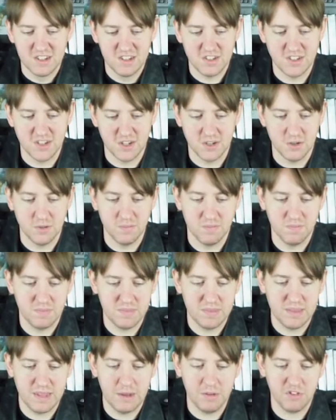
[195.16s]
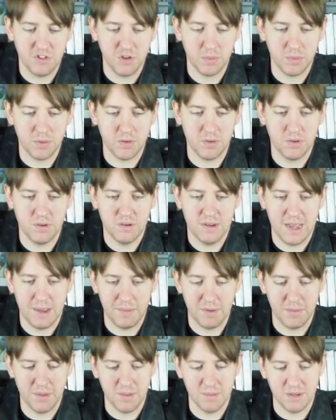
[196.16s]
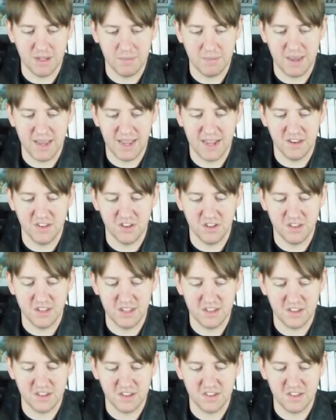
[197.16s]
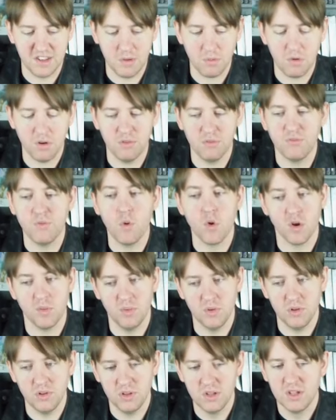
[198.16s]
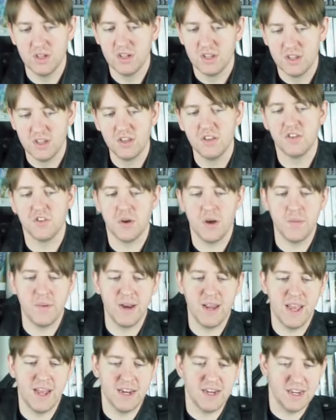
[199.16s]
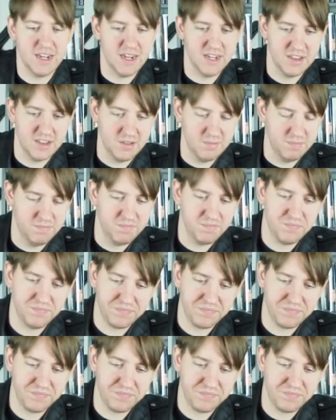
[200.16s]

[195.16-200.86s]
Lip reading: So I was super happy to be able to get my hands on these because they were affordable. So I went ahead and got them.